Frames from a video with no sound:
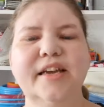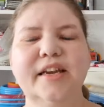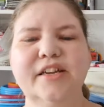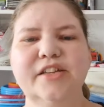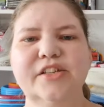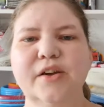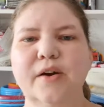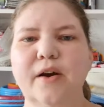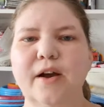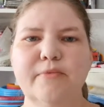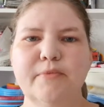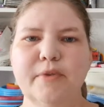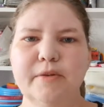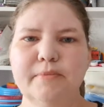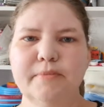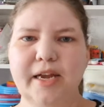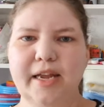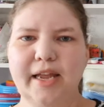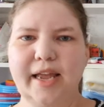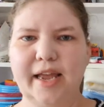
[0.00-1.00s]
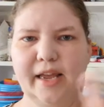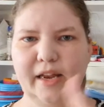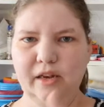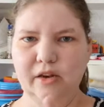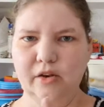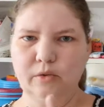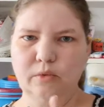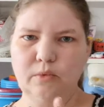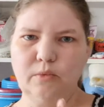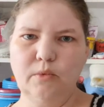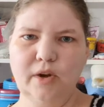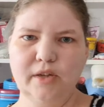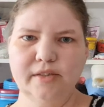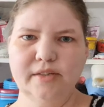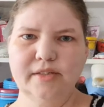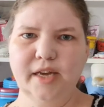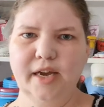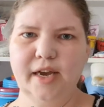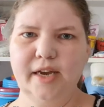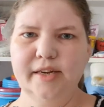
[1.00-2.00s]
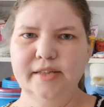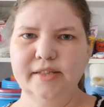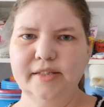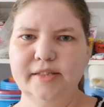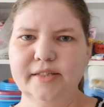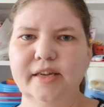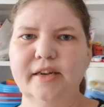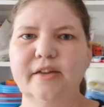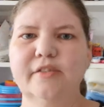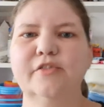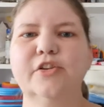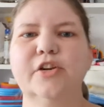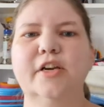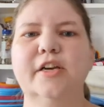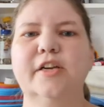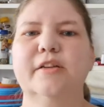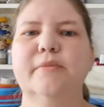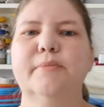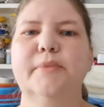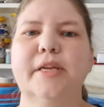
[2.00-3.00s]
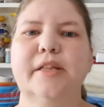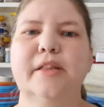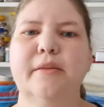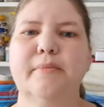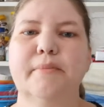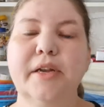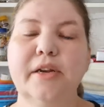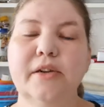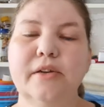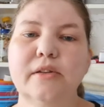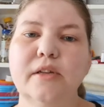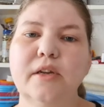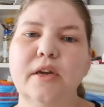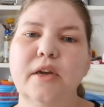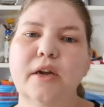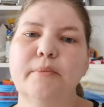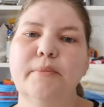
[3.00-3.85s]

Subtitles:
So I put my head to one side instead of trying to be in the middle